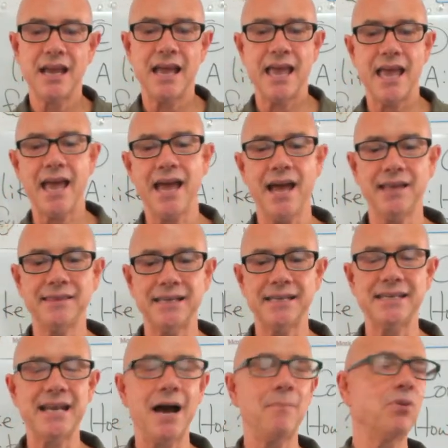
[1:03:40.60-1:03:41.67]
And the
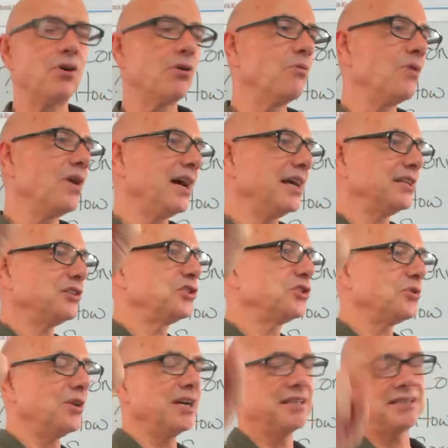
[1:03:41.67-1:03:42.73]
number one
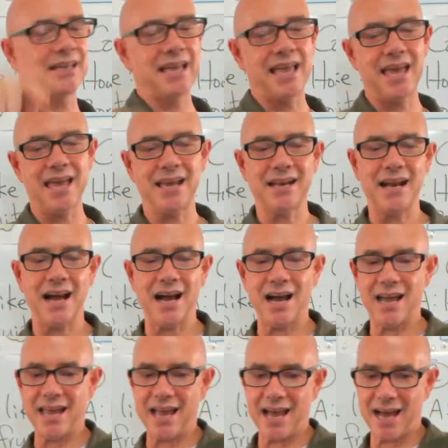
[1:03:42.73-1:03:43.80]
choice, and I
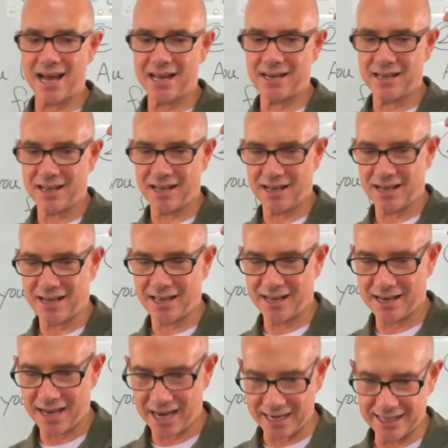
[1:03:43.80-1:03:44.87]
had
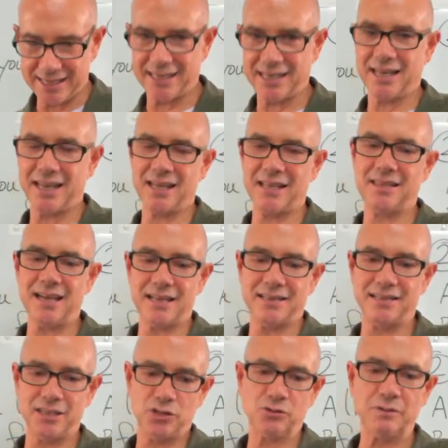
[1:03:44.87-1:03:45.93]
an idea that
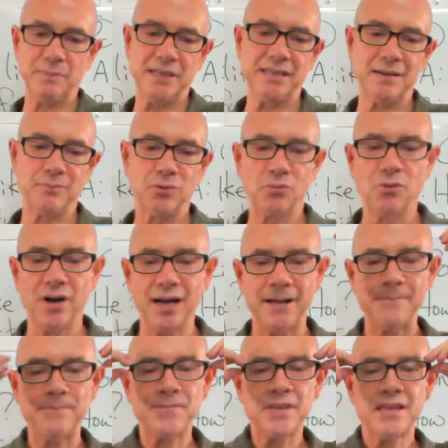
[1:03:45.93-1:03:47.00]
this would be number
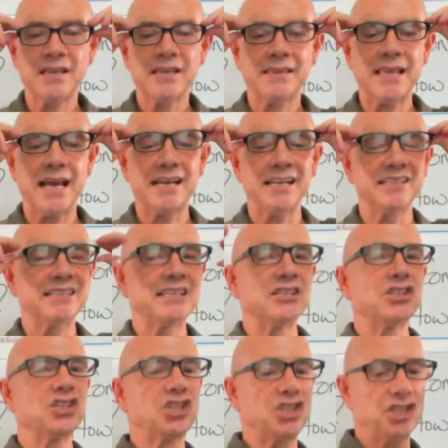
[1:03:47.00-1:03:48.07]
one. That is
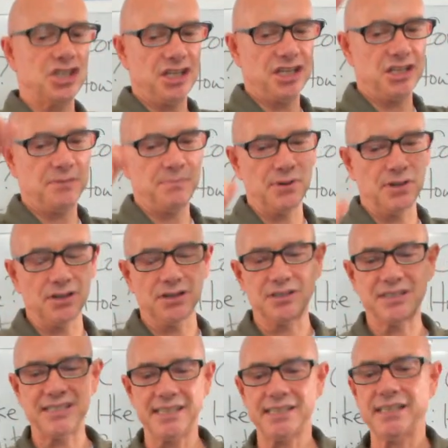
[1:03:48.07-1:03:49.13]
cheeseburger.
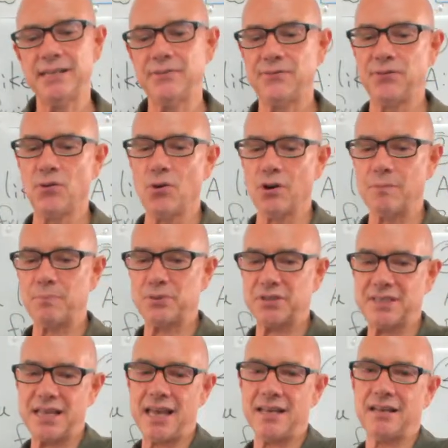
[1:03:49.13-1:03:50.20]
sixty-four
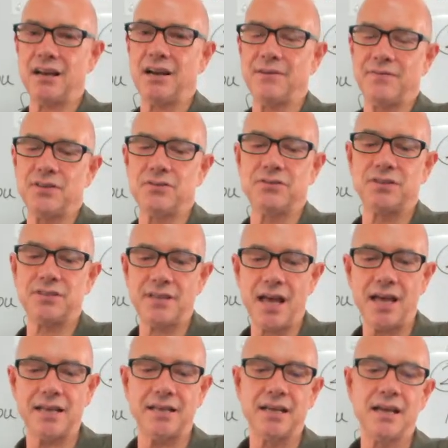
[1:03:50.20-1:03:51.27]
percent of you
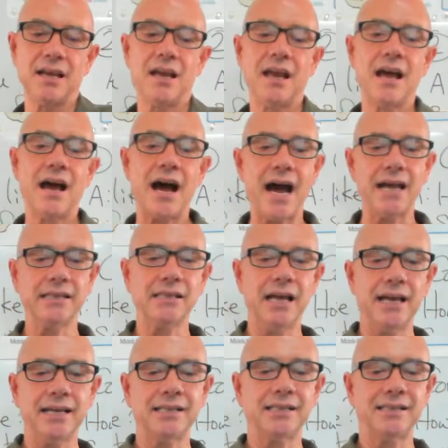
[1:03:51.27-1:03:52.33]
said, I'd
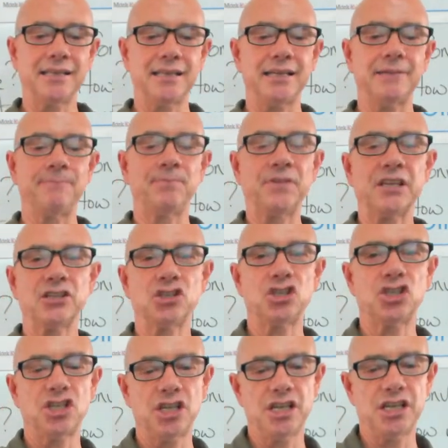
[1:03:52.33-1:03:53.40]
like the
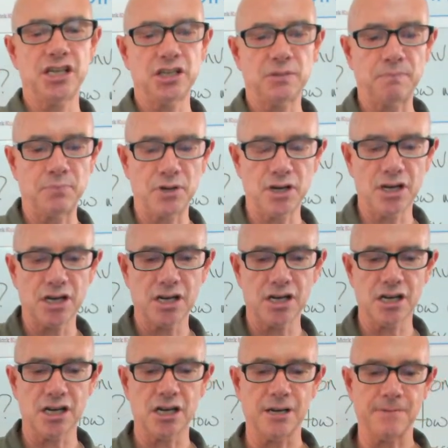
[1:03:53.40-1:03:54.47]

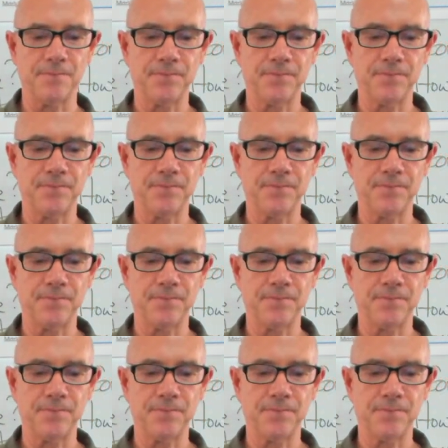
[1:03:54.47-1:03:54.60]
cheeseburger.